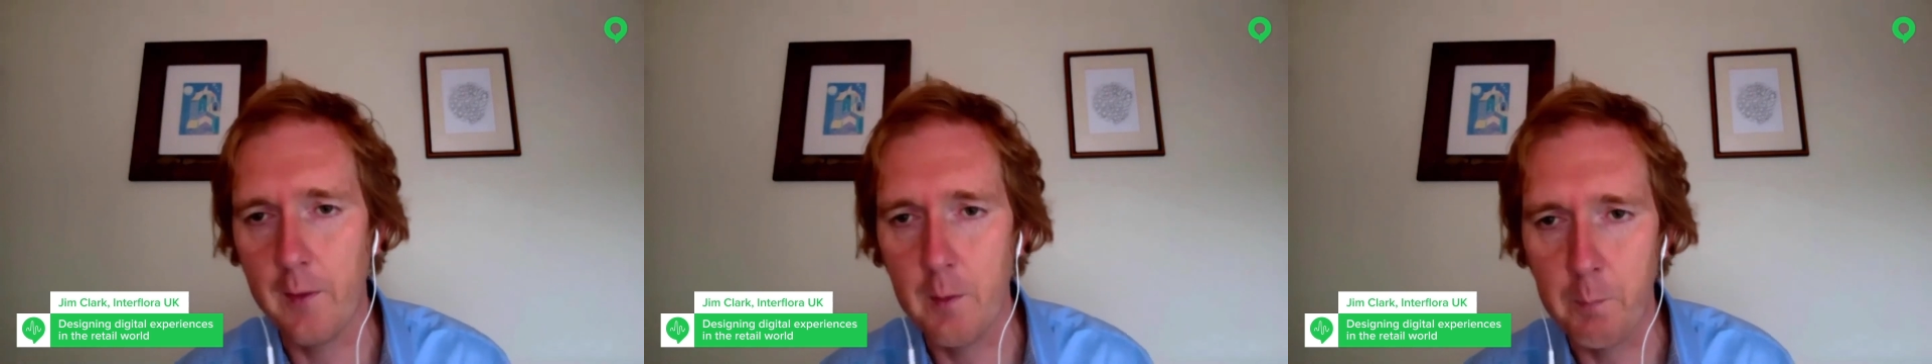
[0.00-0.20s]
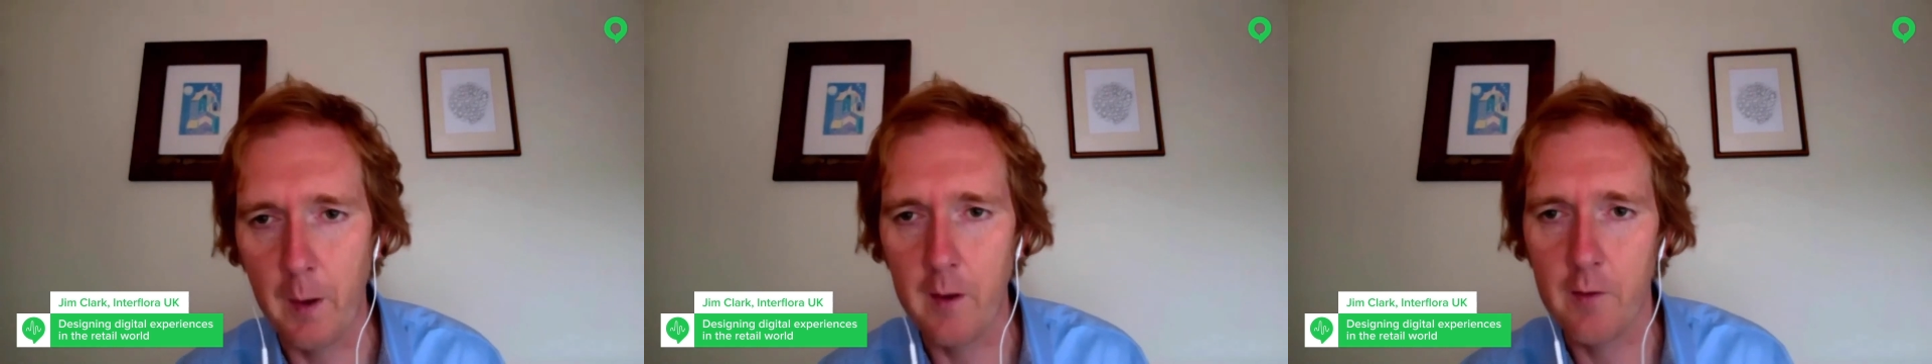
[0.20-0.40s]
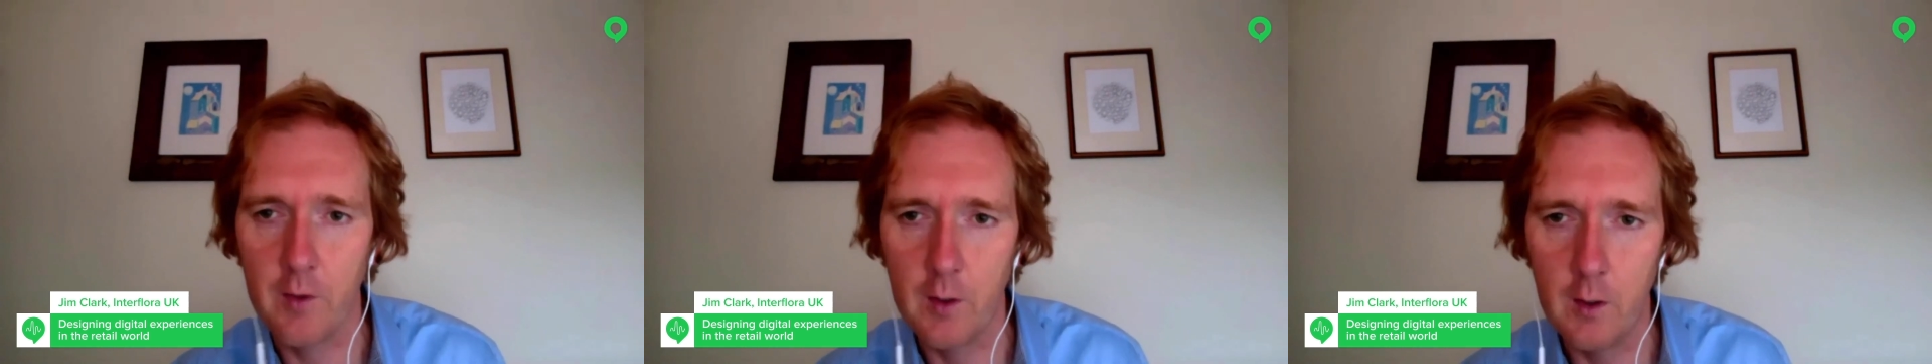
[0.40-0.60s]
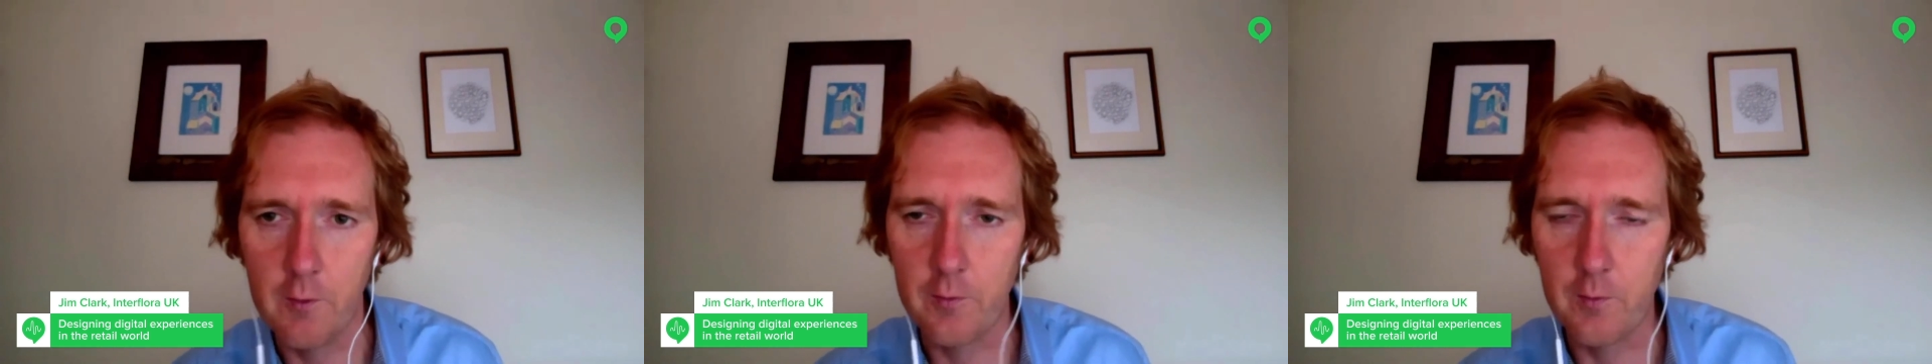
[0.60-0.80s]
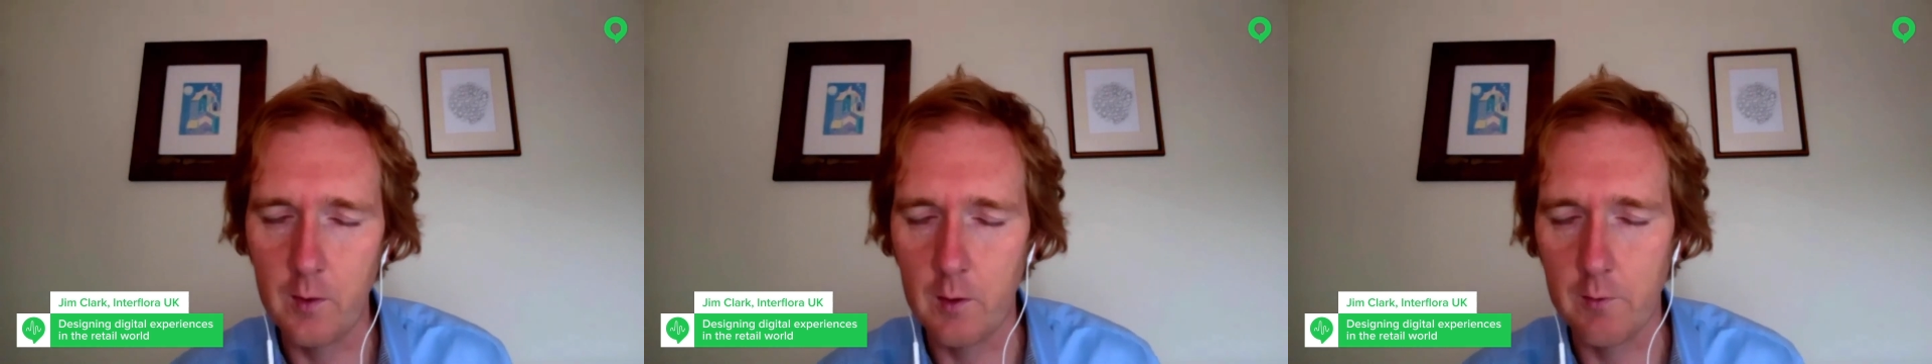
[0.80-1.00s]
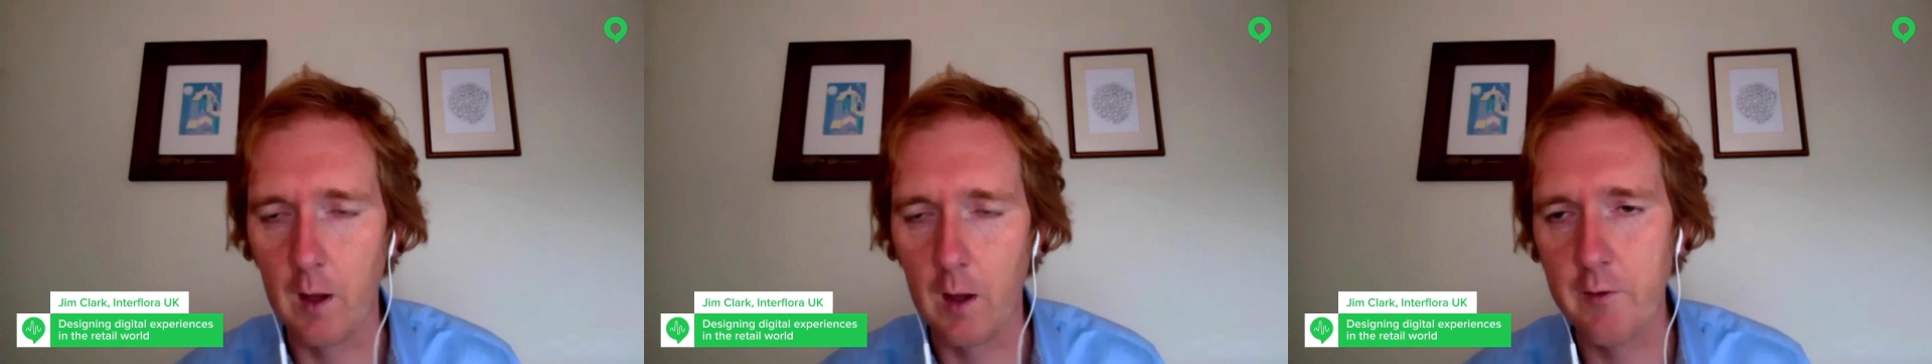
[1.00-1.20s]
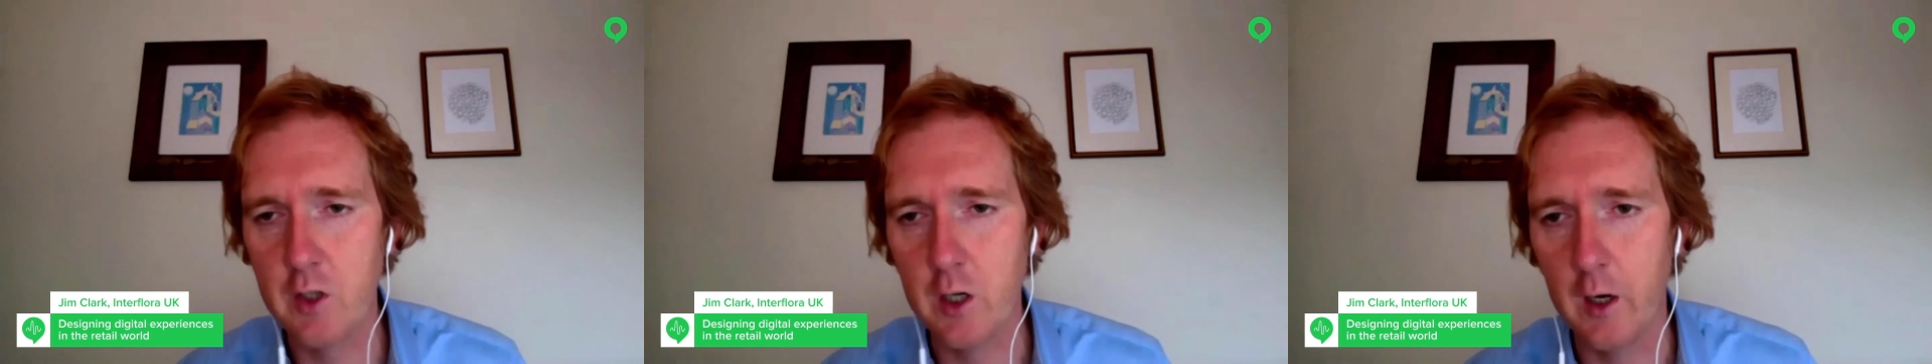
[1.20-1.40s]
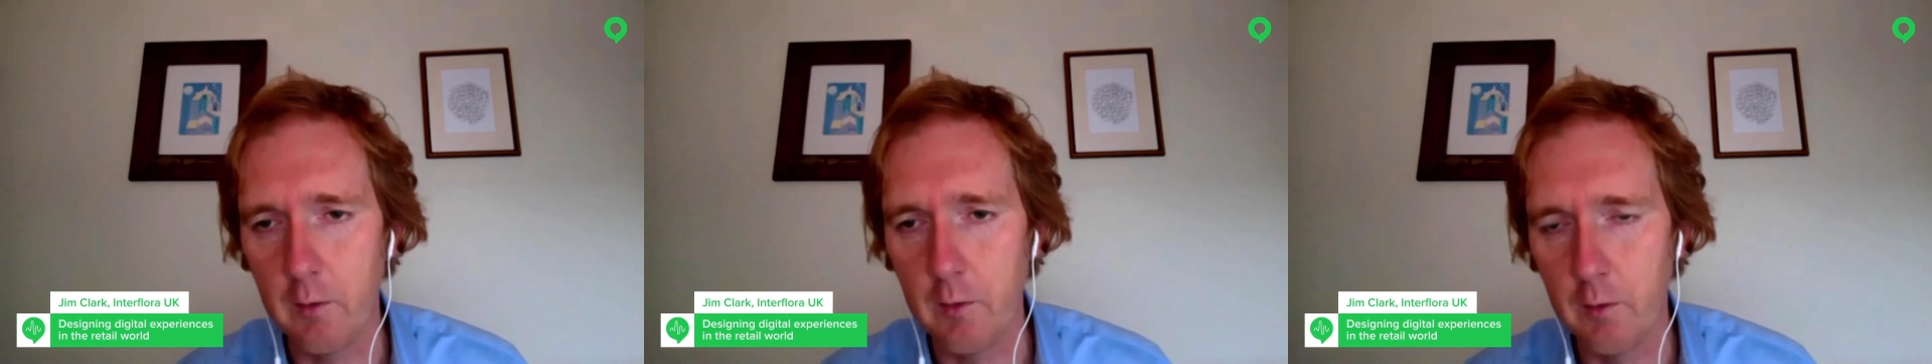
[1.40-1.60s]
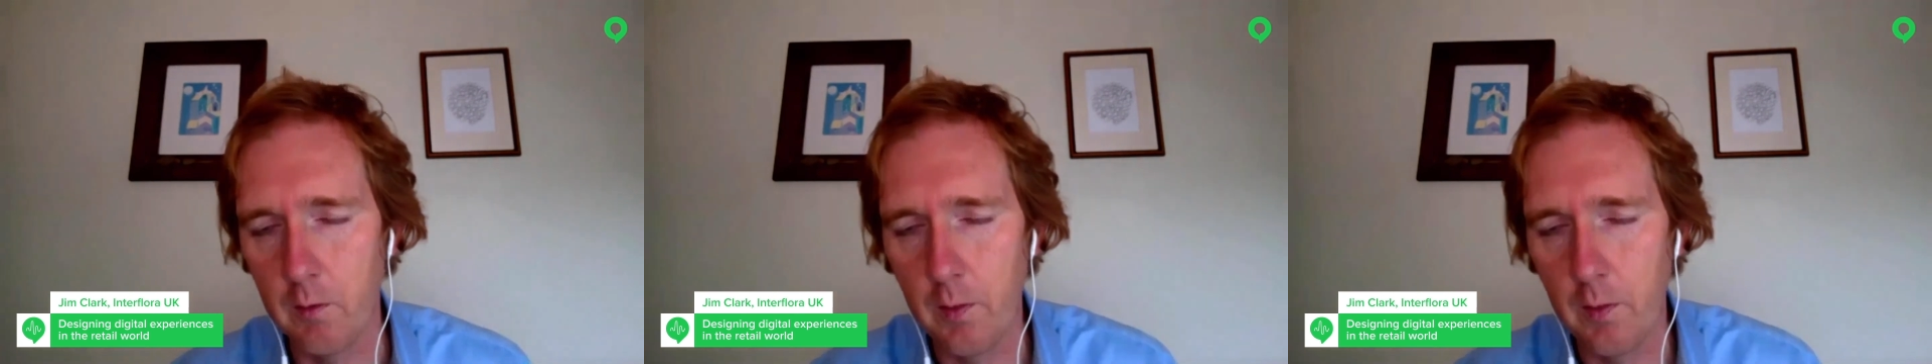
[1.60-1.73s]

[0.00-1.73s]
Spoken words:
the benefit of live chat